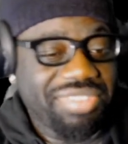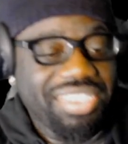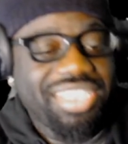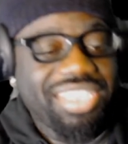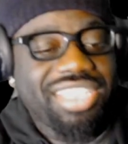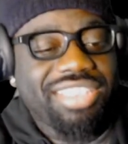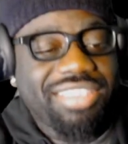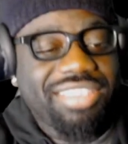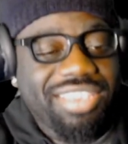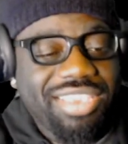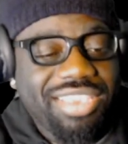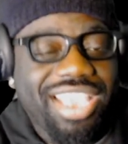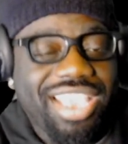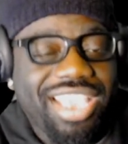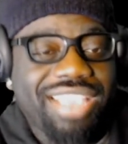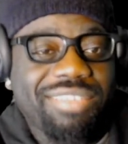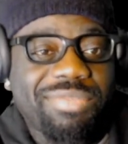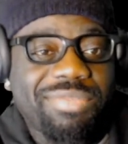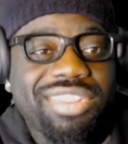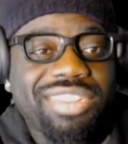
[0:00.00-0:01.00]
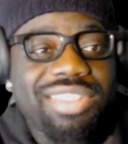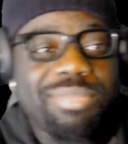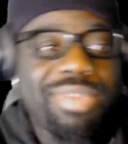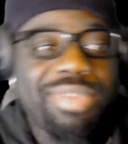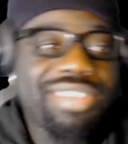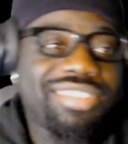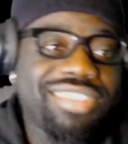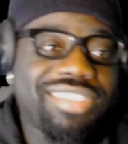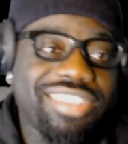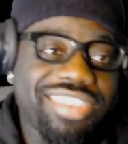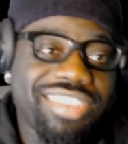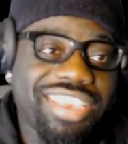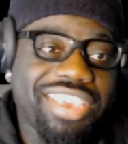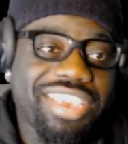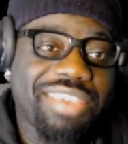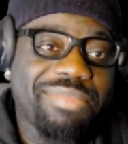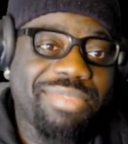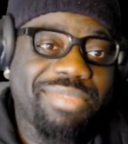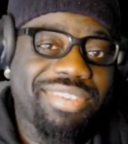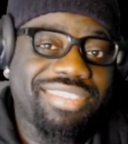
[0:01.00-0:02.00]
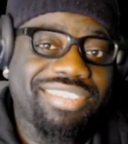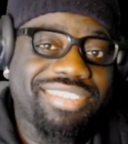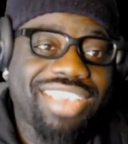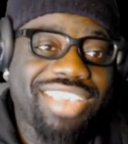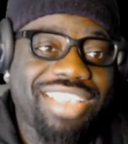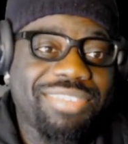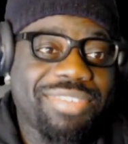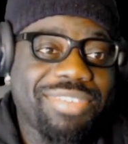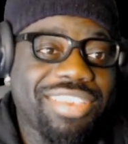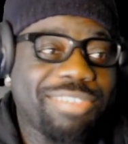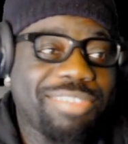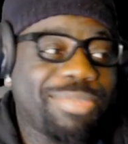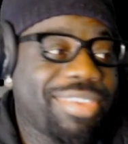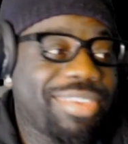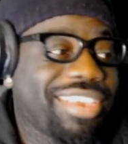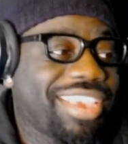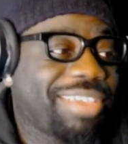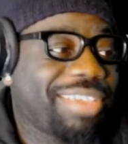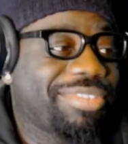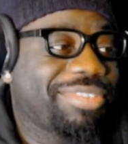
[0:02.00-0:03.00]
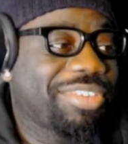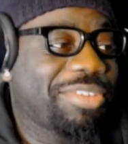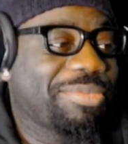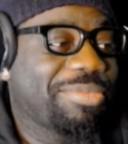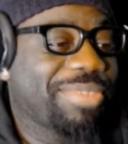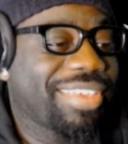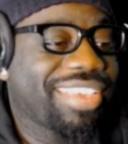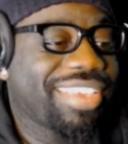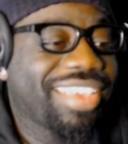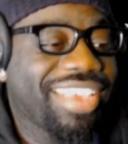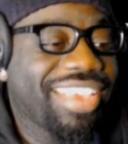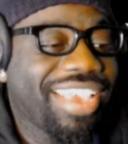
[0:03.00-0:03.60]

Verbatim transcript: he has one of the best in the game, basically. That's what his pen game showed me.